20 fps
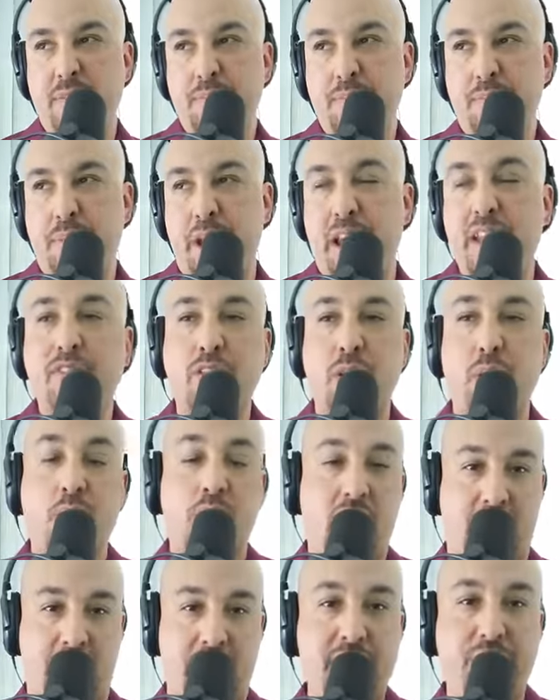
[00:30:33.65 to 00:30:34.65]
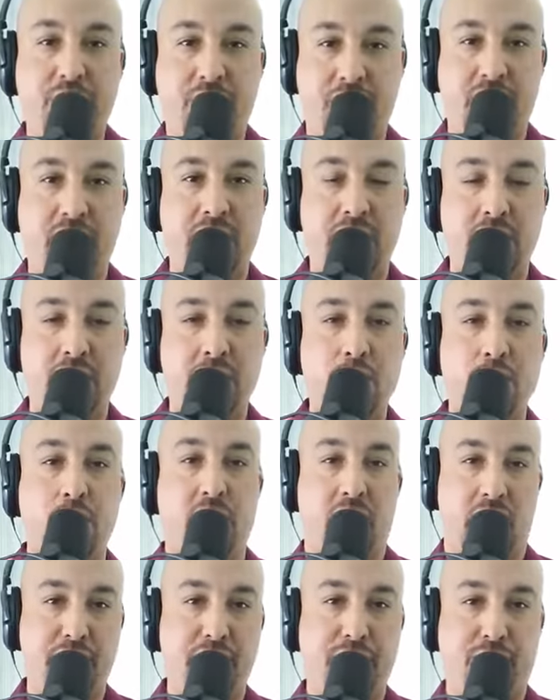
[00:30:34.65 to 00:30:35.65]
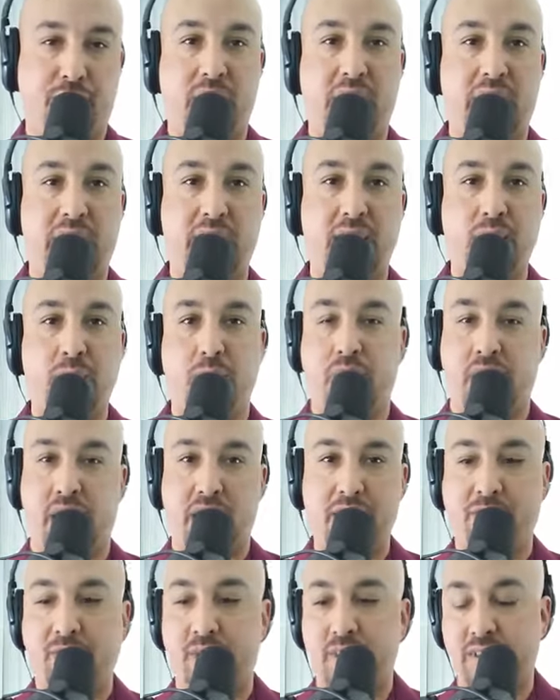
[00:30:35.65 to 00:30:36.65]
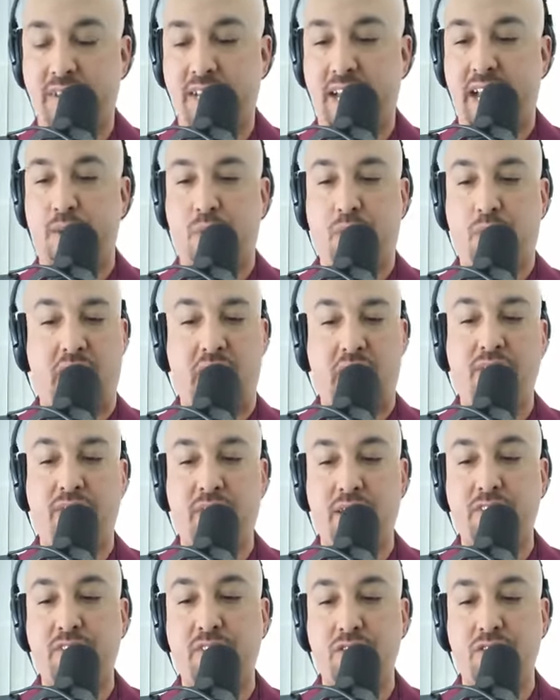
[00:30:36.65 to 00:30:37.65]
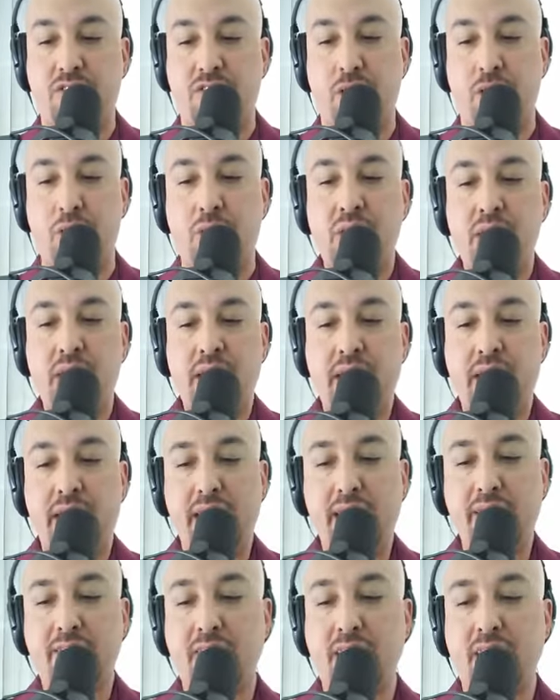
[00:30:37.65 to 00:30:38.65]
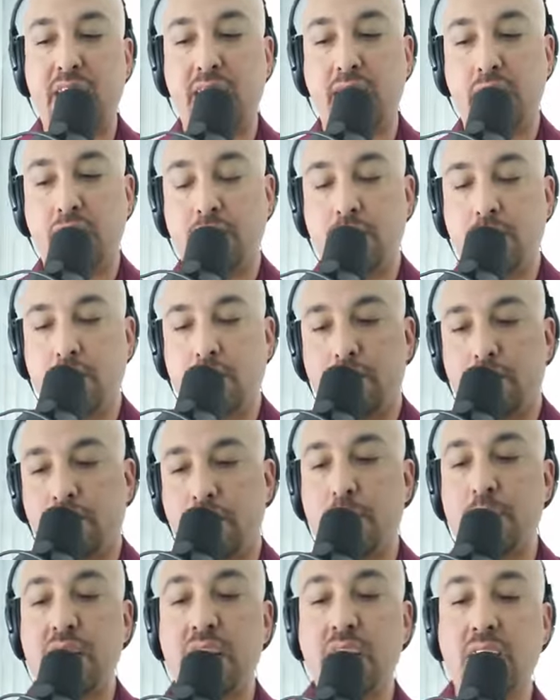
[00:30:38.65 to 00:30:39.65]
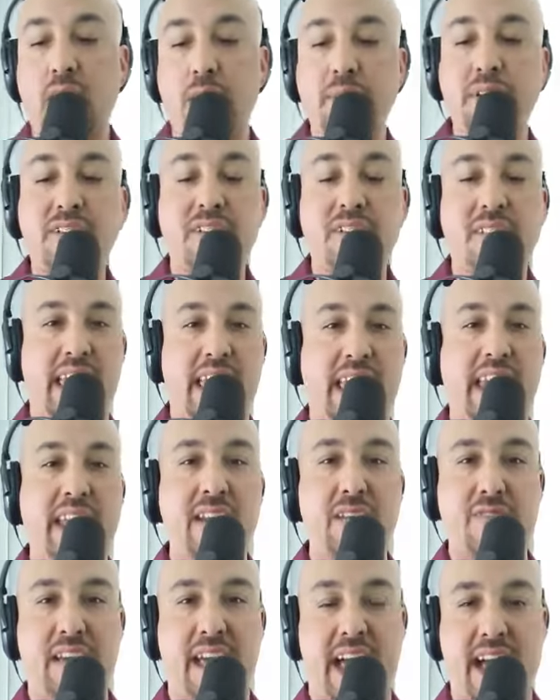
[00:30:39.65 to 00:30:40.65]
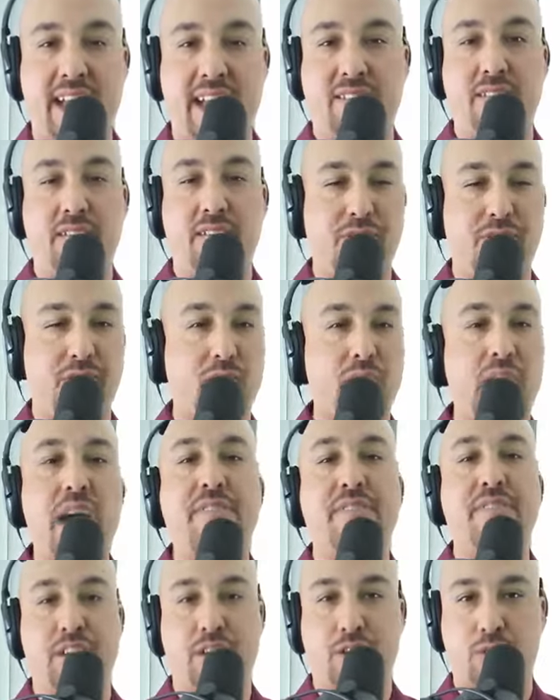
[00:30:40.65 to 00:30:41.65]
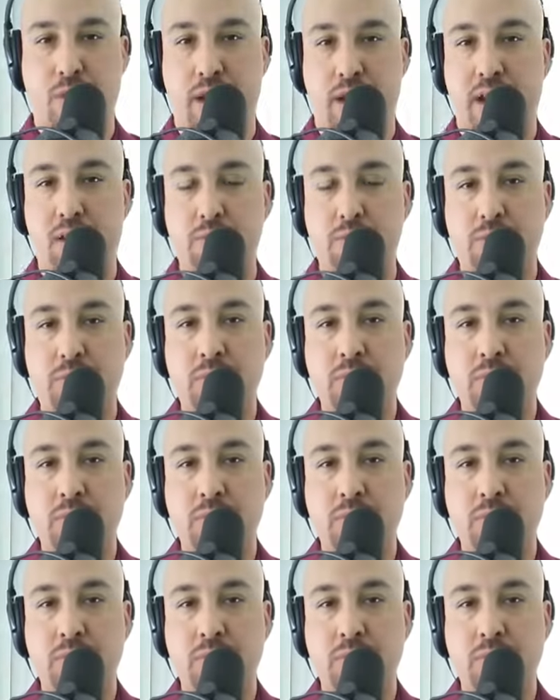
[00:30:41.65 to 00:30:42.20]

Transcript: based on what I've seen, what I've read, what I've looked at, what I've listened to, it's like somebody coming to the aid of athletes. If you're having a cramp,